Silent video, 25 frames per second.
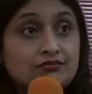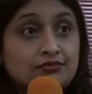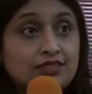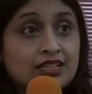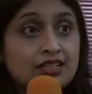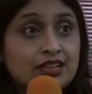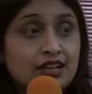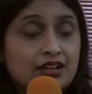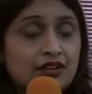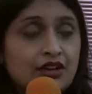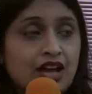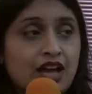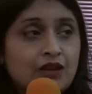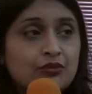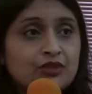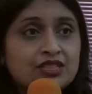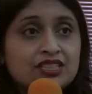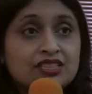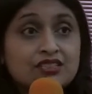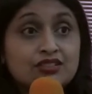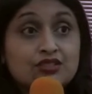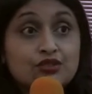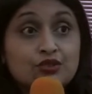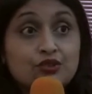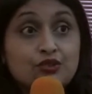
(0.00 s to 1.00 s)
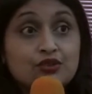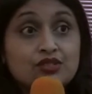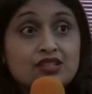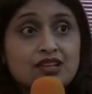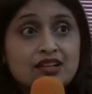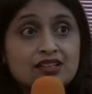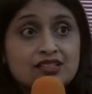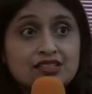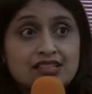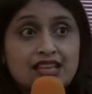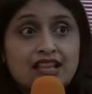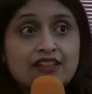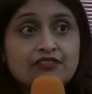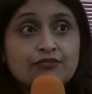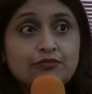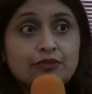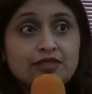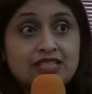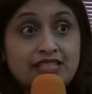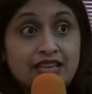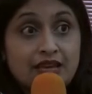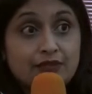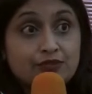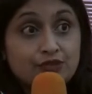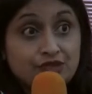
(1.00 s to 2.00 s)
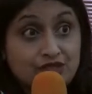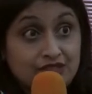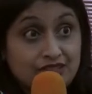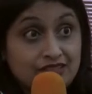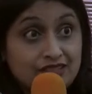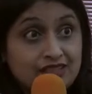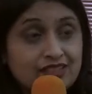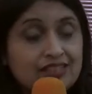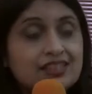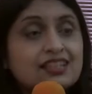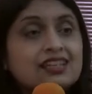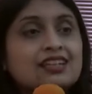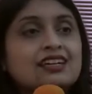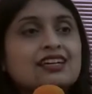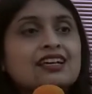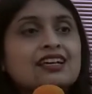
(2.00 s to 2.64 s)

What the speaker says: you know, how we distort our self-perception